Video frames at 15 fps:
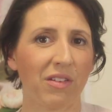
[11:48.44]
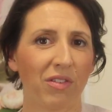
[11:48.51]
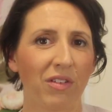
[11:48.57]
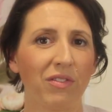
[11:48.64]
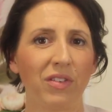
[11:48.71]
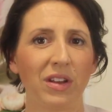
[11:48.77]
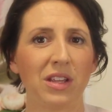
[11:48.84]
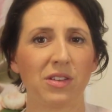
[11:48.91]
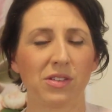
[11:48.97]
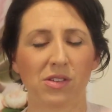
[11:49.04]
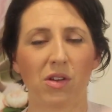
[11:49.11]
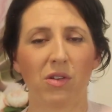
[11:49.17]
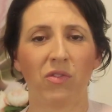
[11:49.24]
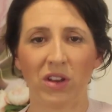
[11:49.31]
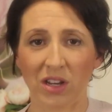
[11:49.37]
different
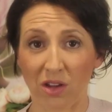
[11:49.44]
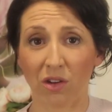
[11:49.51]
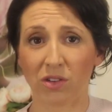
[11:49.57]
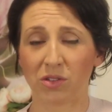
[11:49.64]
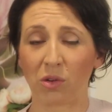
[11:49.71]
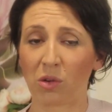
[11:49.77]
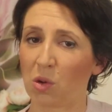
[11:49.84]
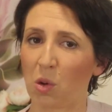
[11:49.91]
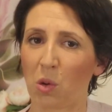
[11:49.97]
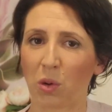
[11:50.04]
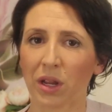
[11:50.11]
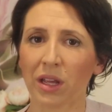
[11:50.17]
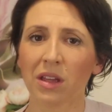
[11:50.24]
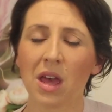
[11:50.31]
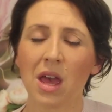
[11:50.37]
videos on
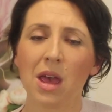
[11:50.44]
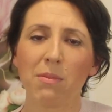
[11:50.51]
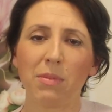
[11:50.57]
cording,